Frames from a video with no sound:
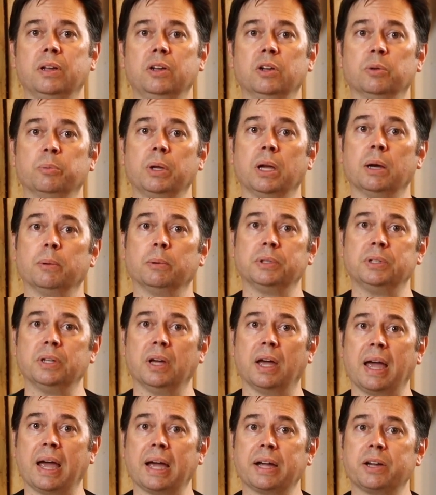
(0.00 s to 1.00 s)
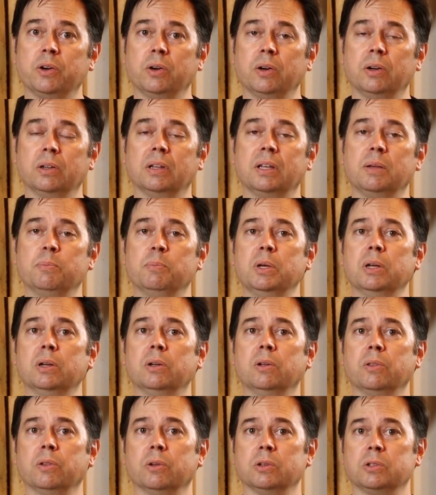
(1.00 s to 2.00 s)
and you'll be able to accurately
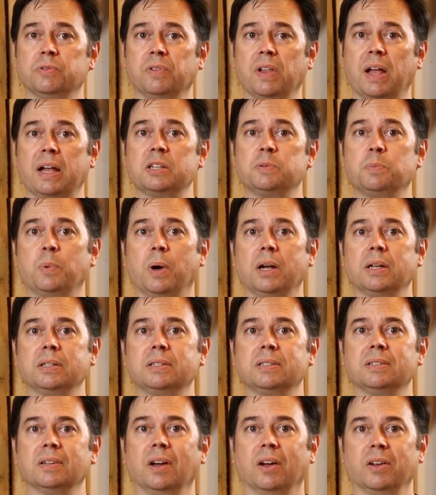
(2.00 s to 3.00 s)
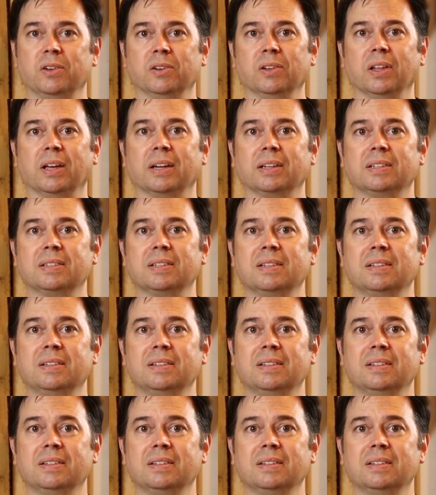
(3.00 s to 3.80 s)
mill those flat spots on your legs.